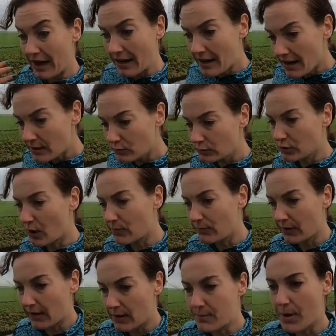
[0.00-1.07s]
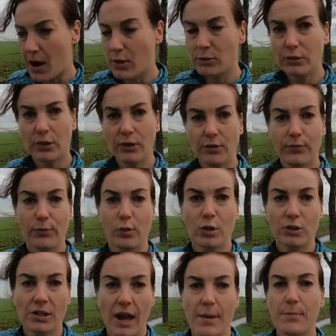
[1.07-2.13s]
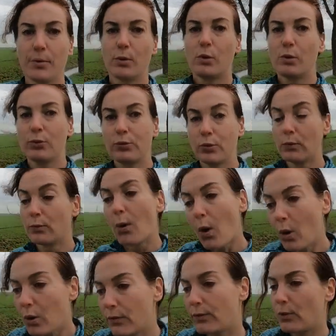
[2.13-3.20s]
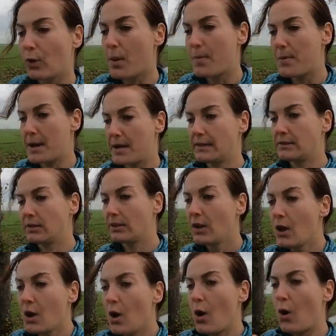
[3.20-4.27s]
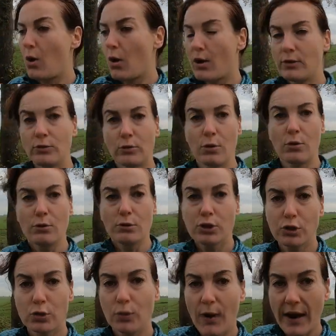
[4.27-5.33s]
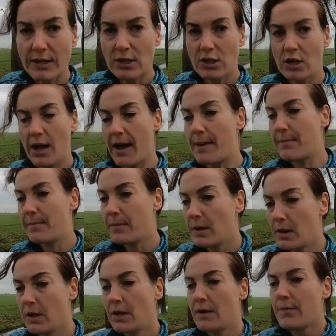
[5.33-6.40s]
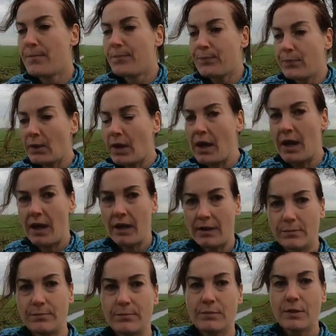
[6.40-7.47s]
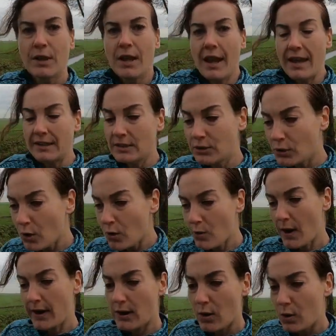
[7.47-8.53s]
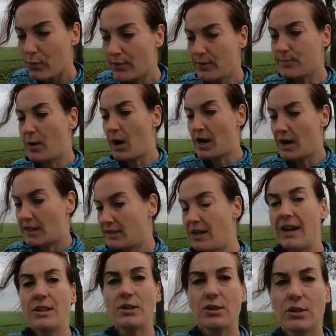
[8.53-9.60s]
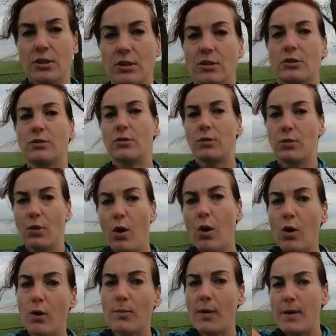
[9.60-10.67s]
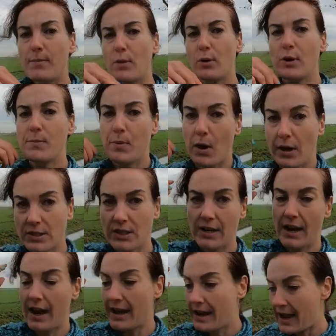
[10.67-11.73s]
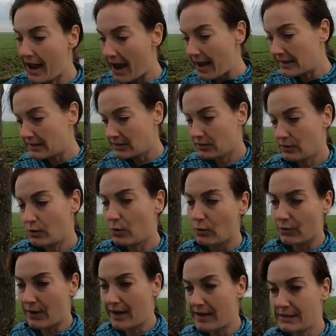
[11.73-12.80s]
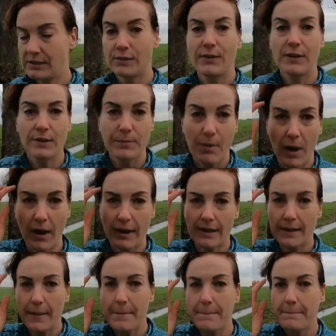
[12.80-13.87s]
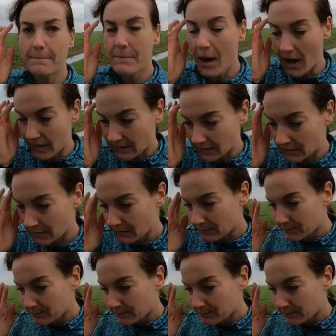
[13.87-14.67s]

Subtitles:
Can I do something about it? For example, to walk for a bit or to stretch them. And so I go with my attention through all my body parts and I end always with my mind.